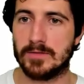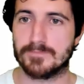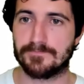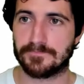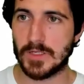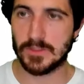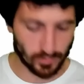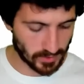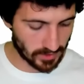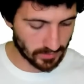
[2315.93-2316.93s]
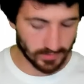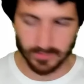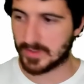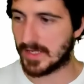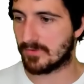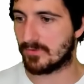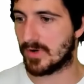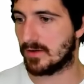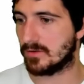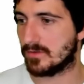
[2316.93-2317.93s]
bang. So we load that
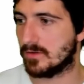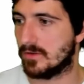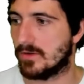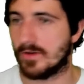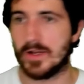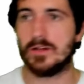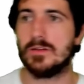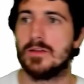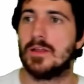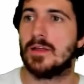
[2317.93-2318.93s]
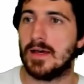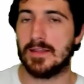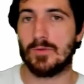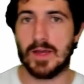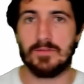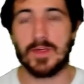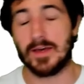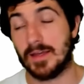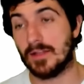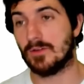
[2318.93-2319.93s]
route URL and then we have
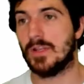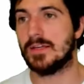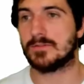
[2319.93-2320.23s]
that hello